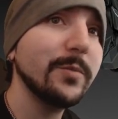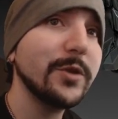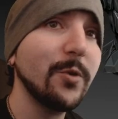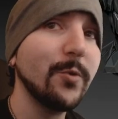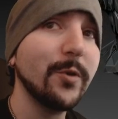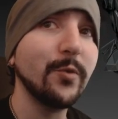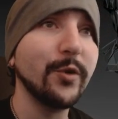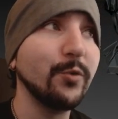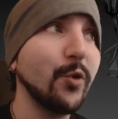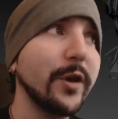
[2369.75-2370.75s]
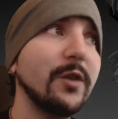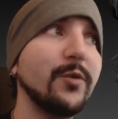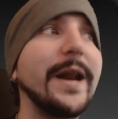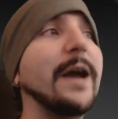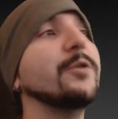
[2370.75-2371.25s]
So we're working
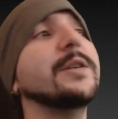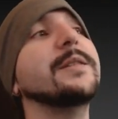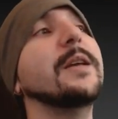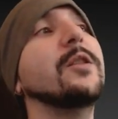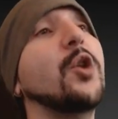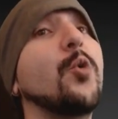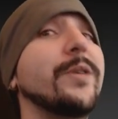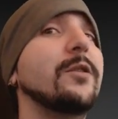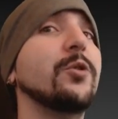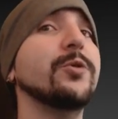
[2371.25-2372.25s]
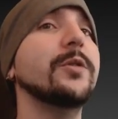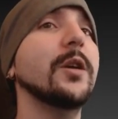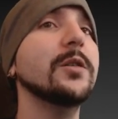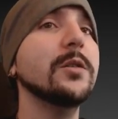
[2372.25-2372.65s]
right now on sets that don't need those things.